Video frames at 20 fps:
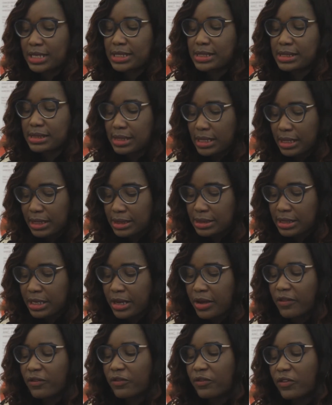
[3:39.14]
6.
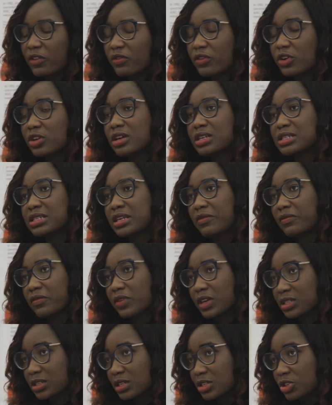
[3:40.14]
Frivolous and
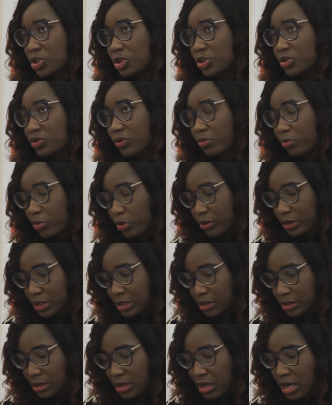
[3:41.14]
vexatious
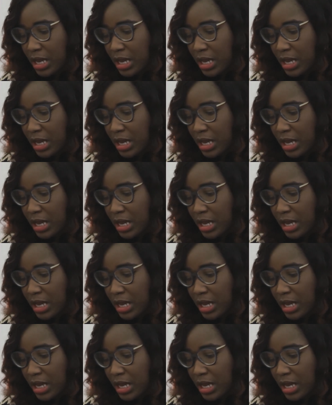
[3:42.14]
reports.